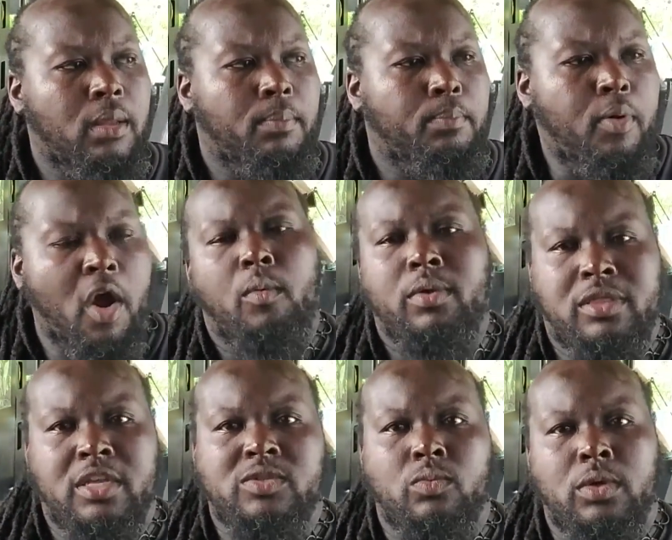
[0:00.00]
part with
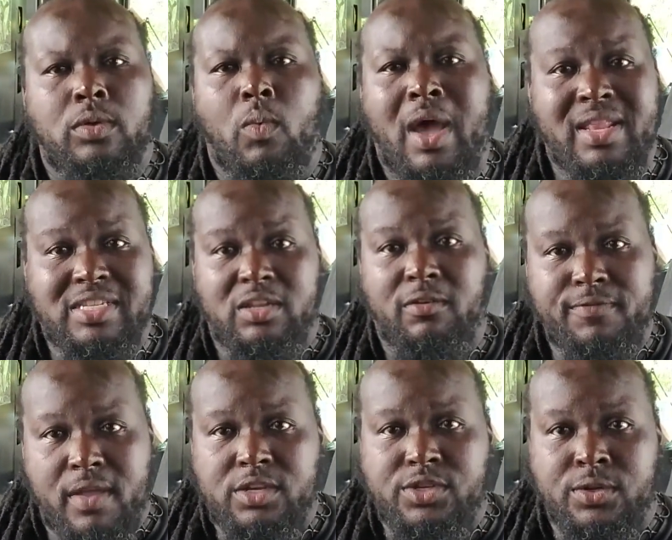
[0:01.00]
this one while it's still
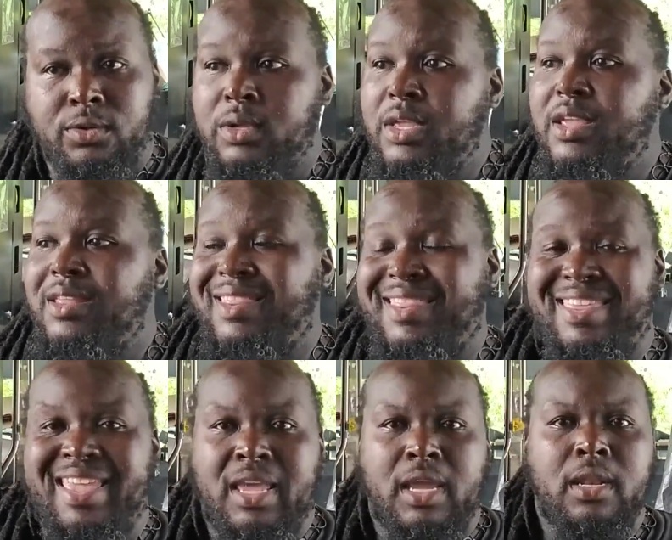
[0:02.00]
functional,
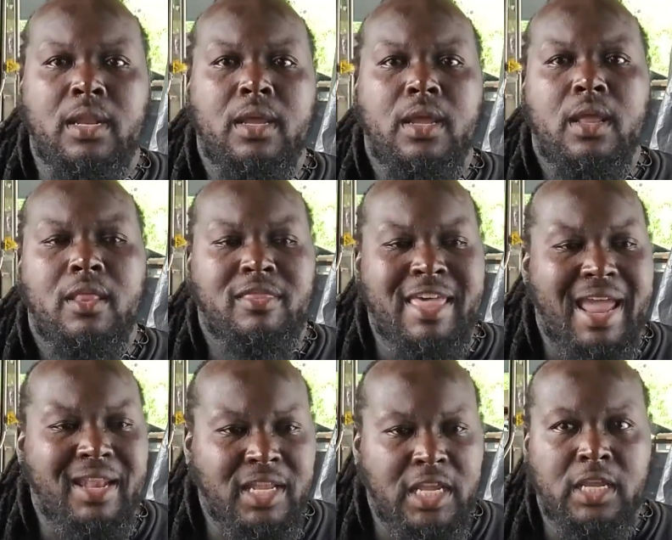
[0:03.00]
then that
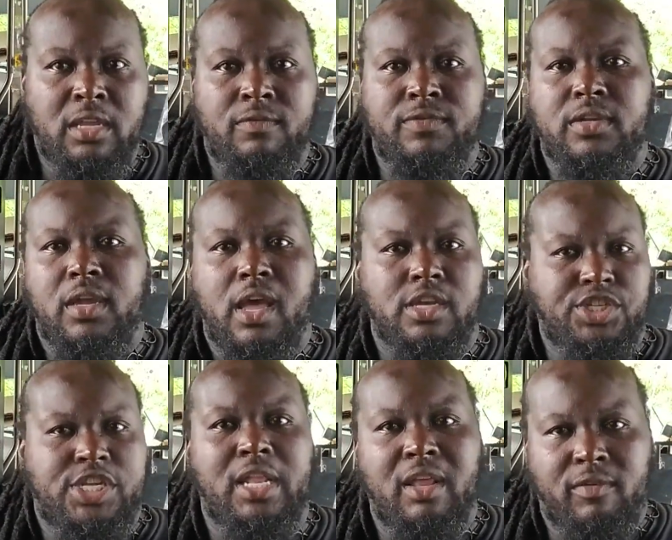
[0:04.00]
leaves a
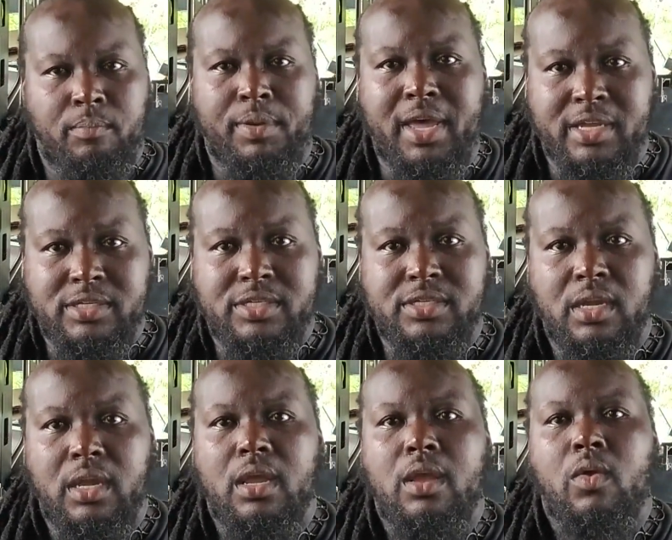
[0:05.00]
shell of a bus
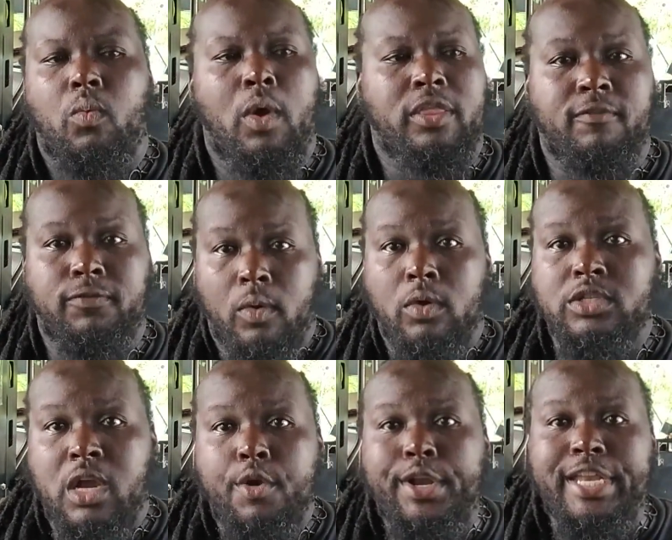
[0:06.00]
with the floors
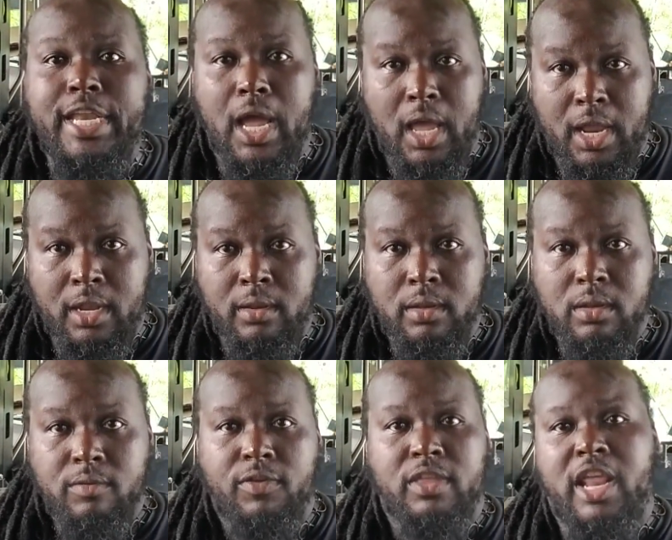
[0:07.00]
already done
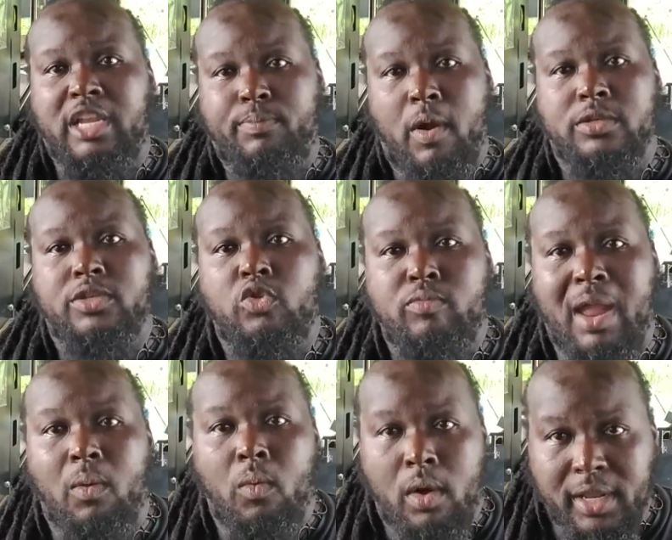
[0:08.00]
for the next person who might
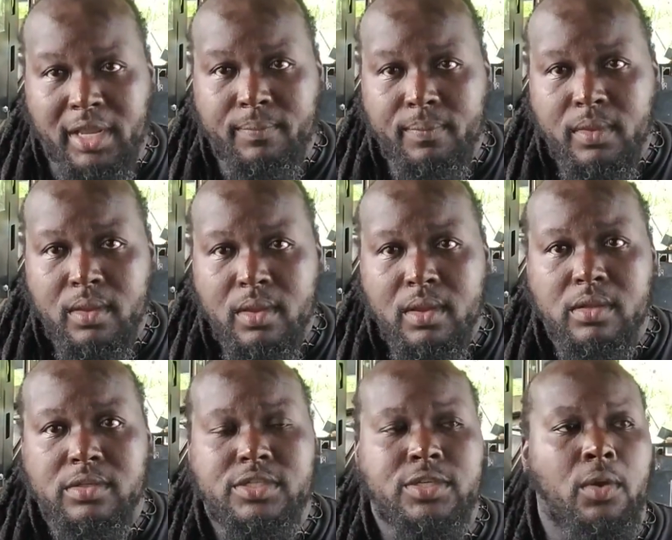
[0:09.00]
want it.
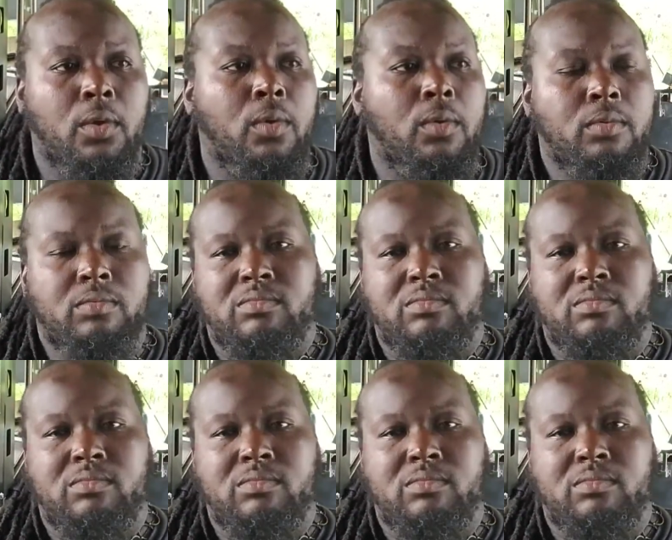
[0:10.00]
So